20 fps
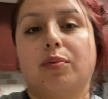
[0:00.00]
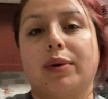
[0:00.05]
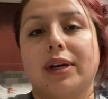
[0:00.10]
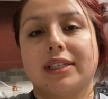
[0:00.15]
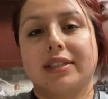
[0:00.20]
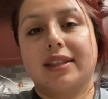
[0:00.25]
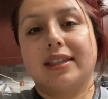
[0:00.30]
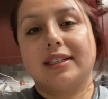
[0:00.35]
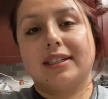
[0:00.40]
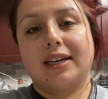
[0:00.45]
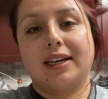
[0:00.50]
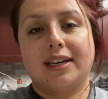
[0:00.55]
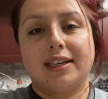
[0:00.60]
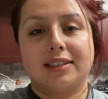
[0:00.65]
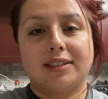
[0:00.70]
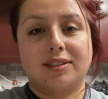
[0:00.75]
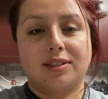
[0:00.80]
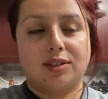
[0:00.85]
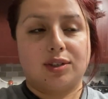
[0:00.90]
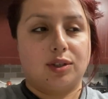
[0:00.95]
rest of the
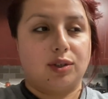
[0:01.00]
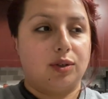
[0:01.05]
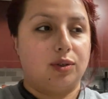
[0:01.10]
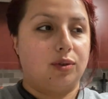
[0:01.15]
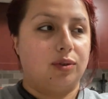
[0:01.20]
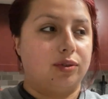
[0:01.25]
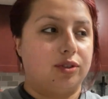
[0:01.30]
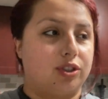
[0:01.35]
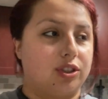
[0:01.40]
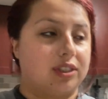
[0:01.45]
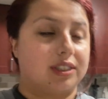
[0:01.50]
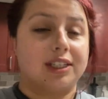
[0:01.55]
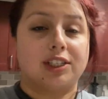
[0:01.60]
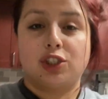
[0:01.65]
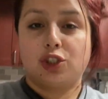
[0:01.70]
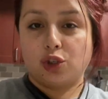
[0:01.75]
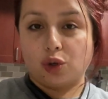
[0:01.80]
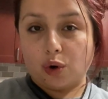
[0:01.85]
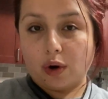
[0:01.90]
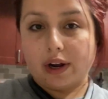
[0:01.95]
day to just
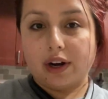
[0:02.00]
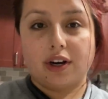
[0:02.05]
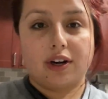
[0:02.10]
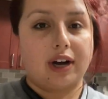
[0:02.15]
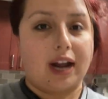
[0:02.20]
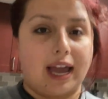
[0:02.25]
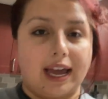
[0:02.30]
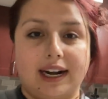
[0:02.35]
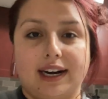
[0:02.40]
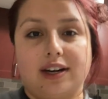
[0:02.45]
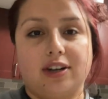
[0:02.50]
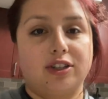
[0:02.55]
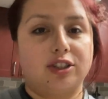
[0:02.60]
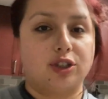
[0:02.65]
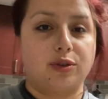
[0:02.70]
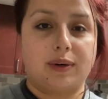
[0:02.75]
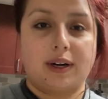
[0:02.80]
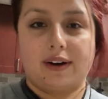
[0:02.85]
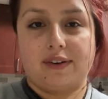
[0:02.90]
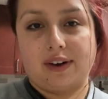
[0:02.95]
enjoy or edit or do
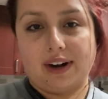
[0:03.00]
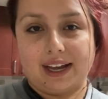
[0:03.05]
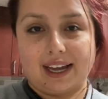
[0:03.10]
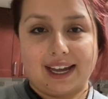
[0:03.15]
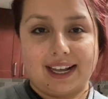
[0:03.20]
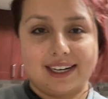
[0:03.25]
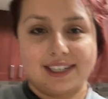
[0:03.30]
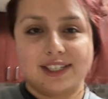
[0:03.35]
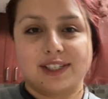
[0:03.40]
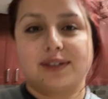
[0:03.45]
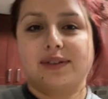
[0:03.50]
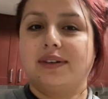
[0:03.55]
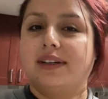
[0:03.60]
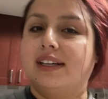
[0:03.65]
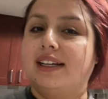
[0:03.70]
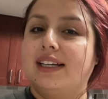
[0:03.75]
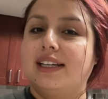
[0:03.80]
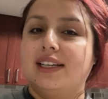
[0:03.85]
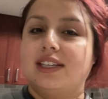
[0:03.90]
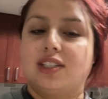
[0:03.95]
whatever I gotta do.
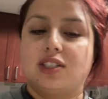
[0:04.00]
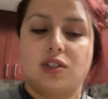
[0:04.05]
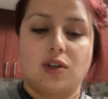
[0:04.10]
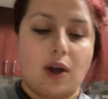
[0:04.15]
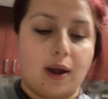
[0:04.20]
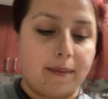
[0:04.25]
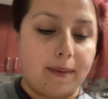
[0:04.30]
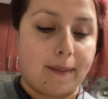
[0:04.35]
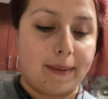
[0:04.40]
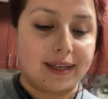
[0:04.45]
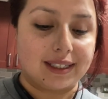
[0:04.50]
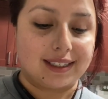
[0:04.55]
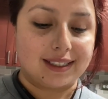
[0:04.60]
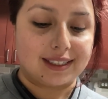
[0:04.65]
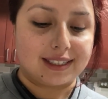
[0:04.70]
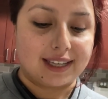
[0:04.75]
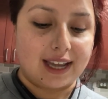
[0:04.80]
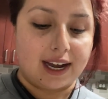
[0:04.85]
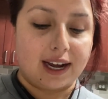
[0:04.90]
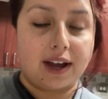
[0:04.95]
So I'm about to
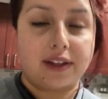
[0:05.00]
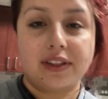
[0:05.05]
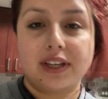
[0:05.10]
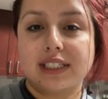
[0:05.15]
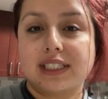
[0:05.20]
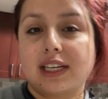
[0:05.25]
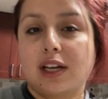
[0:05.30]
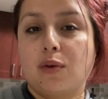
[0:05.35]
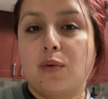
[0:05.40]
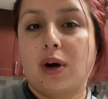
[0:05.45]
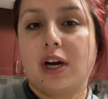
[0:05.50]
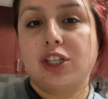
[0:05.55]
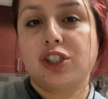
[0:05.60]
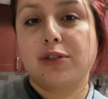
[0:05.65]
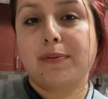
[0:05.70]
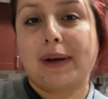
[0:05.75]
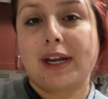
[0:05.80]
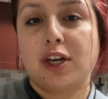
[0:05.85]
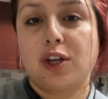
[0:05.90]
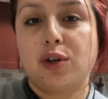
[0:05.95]
snack on this and watch
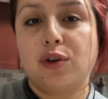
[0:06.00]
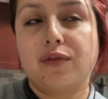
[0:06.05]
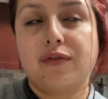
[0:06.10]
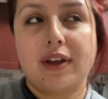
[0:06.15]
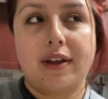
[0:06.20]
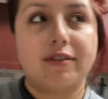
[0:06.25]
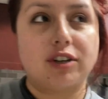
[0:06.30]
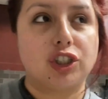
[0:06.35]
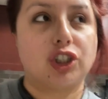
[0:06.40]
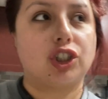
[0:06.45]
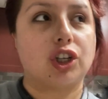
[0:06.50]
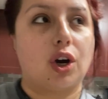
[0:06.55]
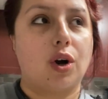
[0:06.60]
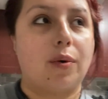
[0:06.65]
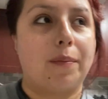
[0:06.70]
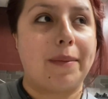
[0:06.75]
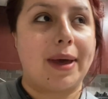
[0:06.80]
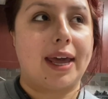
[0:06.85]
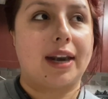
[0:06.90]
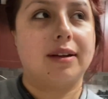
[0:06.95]
my new favorite show,
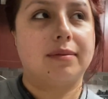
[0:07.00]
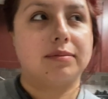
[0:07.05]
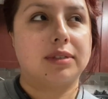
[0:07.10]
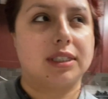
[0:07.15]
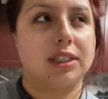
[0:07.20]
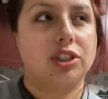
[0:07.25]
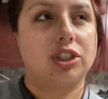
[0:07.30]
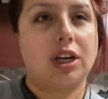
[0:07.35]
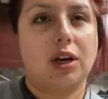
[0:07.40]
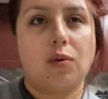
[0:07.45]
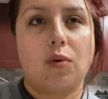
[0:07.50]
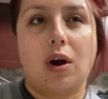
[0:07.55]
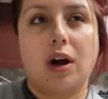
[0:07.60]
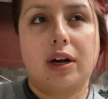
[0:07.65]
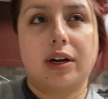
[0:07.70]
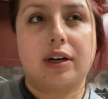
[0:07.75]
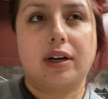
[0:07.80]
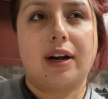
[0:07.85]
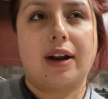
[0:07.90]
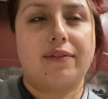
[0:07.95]
Madam C.J.
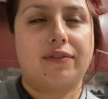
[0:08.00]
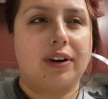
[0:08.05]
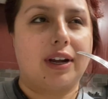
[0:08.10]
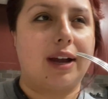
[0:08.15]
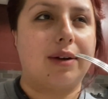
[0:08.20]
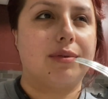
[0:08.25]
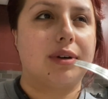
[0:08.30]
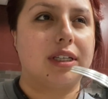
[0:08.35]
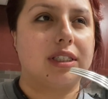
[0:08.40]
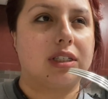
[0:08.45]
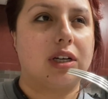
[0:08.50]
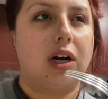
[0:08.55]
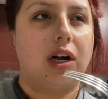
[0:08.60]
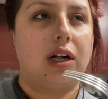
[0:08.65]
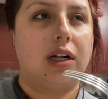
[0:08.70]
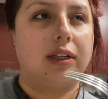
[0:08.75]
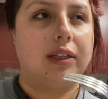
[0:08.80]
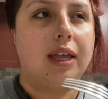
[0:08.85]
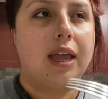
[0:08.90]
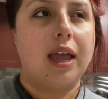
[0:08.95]
Walker. I forgot what it's
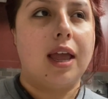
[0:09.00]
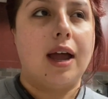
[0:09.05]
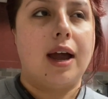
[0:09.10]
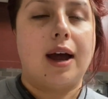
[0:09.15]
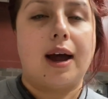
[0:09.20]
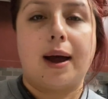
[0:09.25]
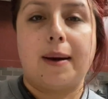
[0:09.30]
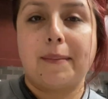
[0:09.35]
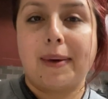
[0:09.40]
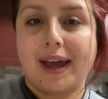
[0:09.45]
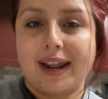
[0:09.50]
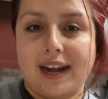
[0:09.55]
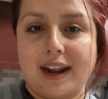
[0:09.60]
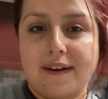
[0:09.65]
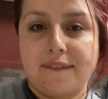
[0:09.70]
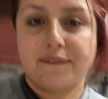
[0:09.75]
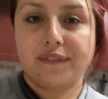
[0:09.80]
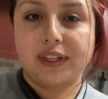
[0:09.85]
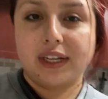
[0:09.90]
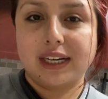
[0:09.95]
called, on
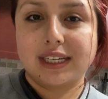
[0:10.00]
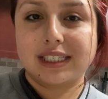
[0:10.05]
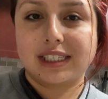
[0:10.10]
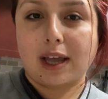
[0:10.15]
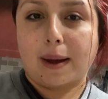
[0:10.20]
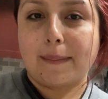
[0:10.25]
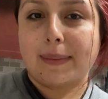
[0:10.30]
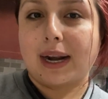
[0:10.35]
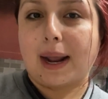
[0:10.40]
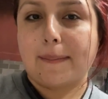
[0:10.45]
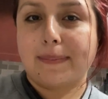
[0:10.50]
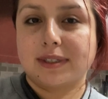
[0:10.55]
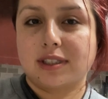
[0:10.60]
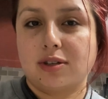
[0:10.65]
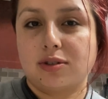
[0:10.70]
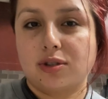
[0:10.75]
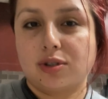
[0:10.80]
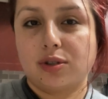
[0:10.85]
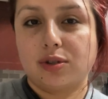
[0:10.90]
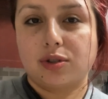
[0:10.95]
Netflix. I'm in
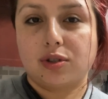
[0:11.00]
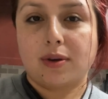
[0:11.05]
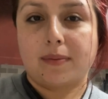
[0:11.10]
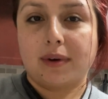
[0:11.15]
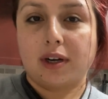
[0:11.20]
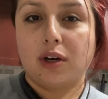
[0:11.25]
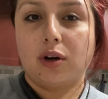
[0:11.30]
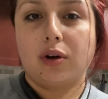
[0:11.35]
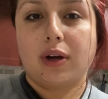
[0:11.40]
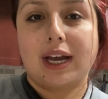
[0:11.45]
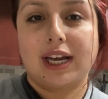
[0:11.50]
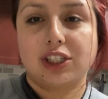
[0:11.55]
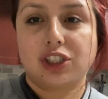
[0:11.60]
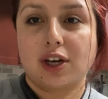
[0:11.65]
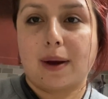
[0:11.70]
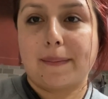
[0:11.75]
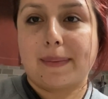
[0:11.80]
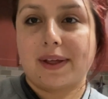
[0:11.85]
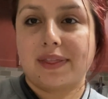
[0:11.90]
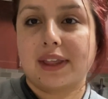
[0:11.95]
episode 2, so I'm gonna go catch
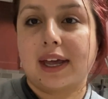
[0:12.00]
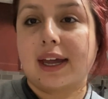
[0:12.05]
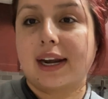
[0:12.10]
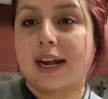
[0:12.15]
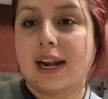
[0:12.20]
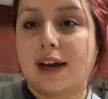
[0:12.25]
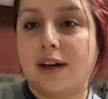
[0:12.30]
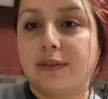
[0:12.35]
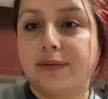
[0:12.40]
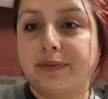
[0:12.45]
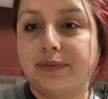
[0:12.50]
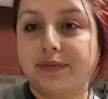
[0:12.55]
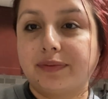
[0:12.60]
up on that now.